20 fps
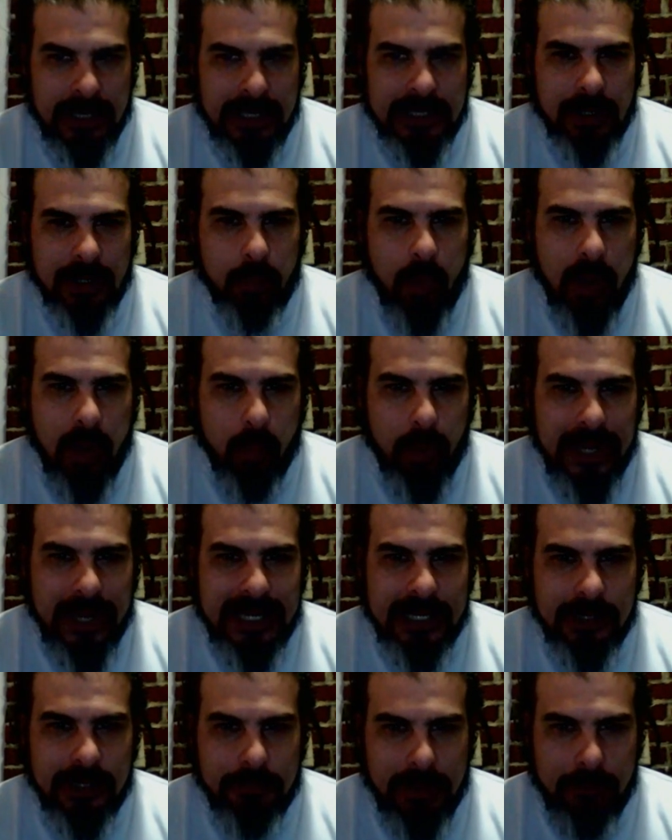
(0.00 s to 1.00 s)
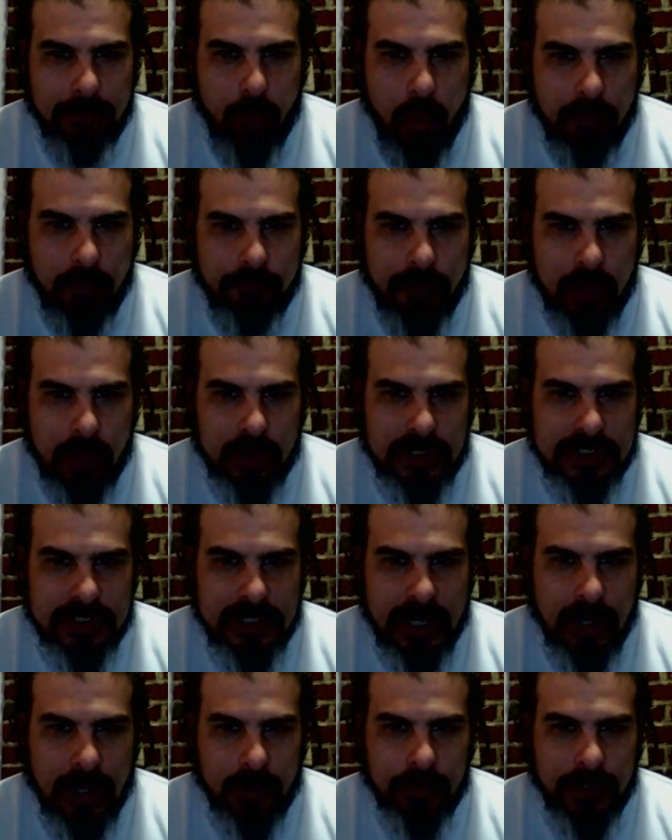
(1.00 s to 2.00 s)
then what we need to be more focused
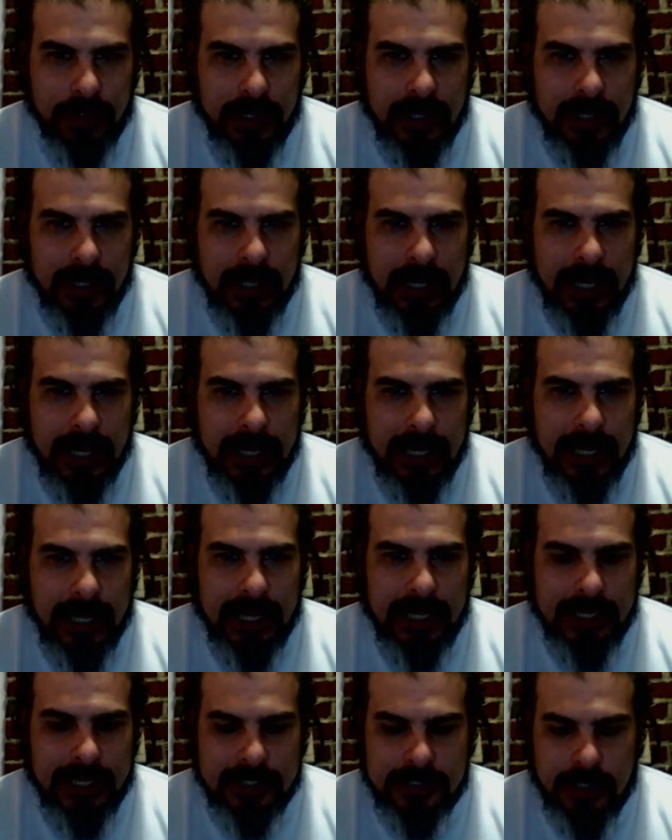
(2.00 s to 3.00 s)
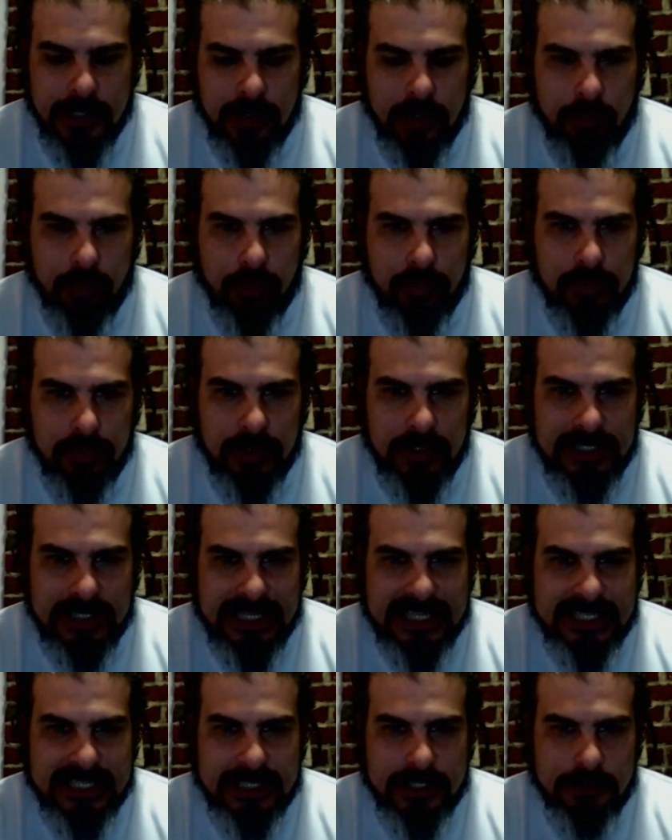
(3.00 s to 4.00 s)
on is the
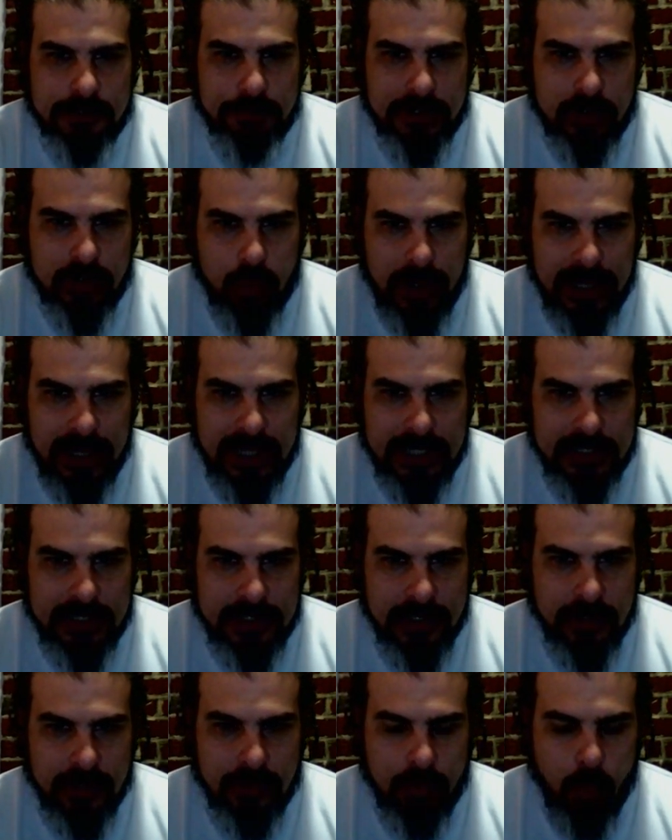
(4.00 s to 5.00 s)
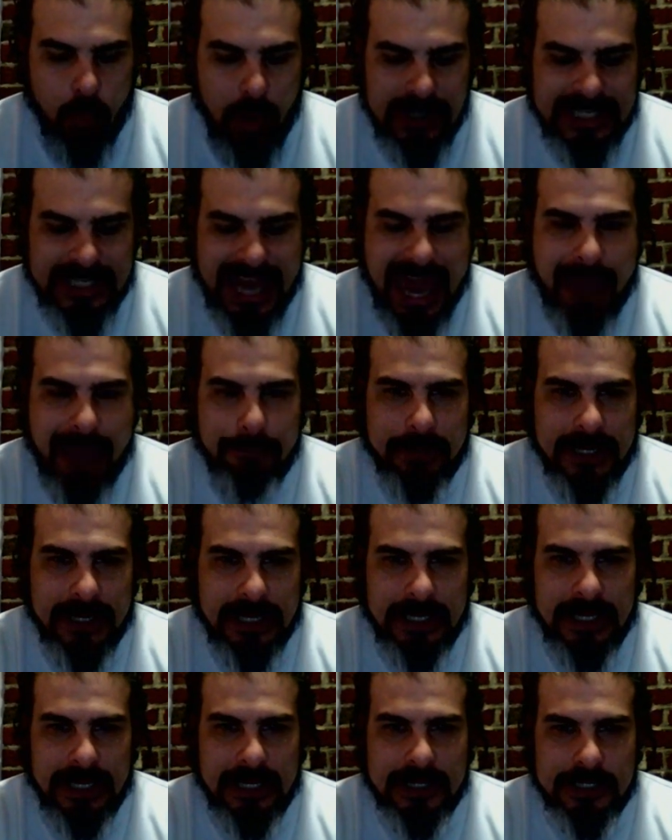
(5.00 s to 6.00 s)
distance between these two. What's
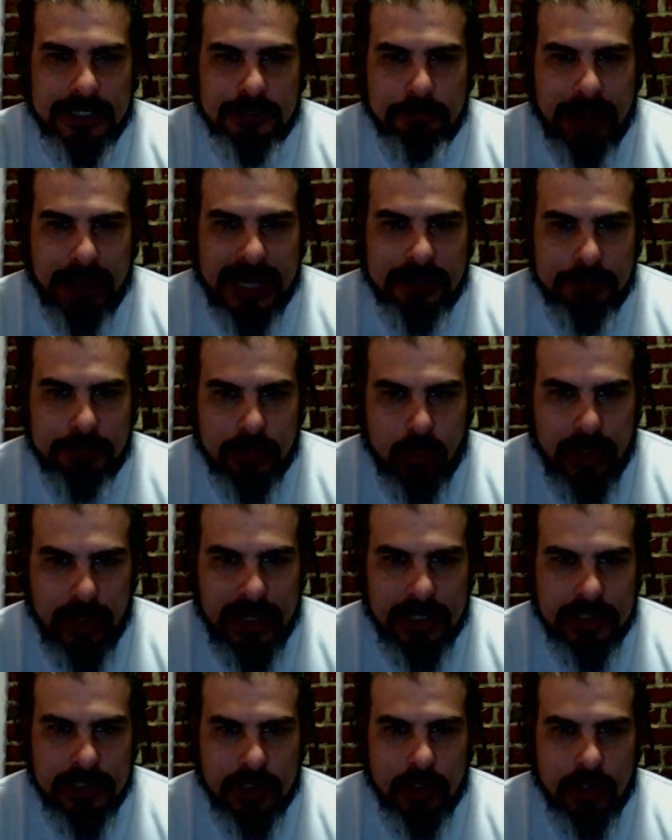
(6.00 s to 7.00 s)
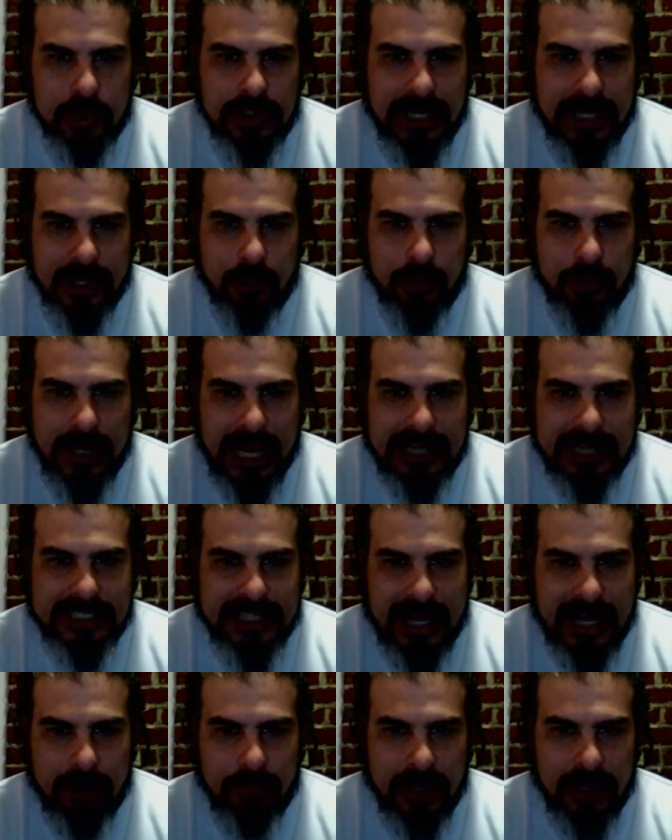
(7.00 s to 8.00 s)
happening in the space between these two that creates
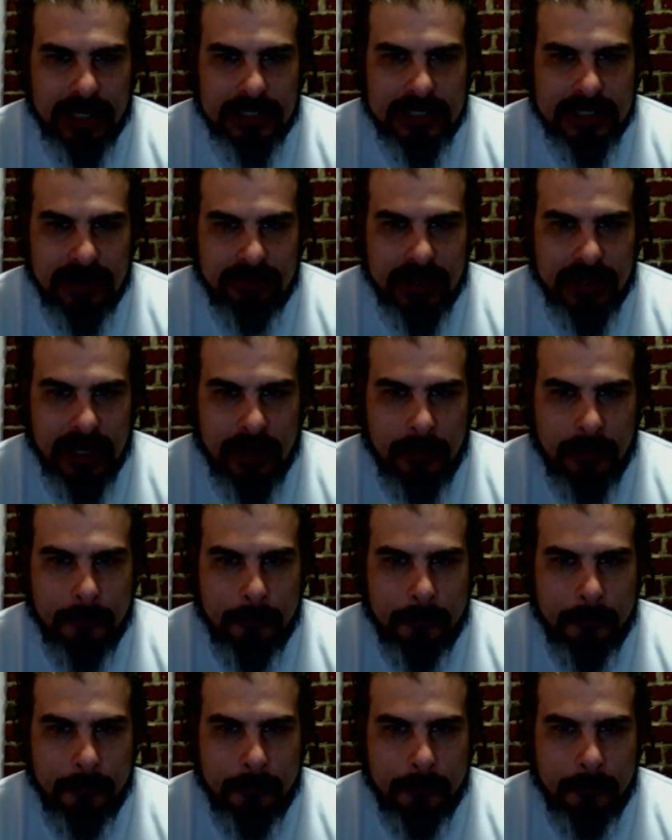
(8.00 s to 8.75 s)
that relativity.